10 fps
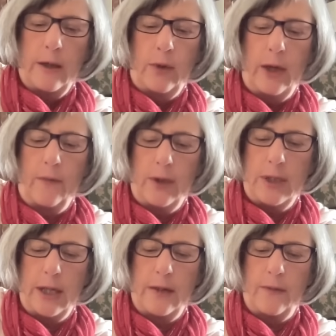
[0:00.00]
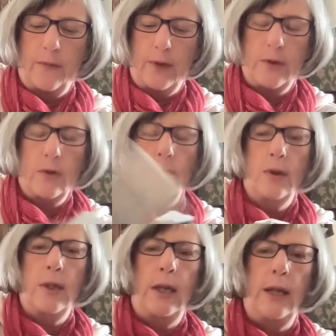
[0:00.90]
We have the Ten of
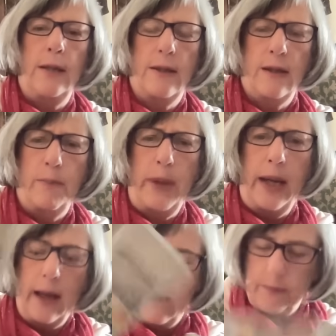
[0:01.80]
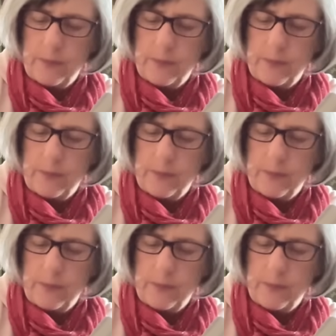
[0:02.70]
Swords here to spare.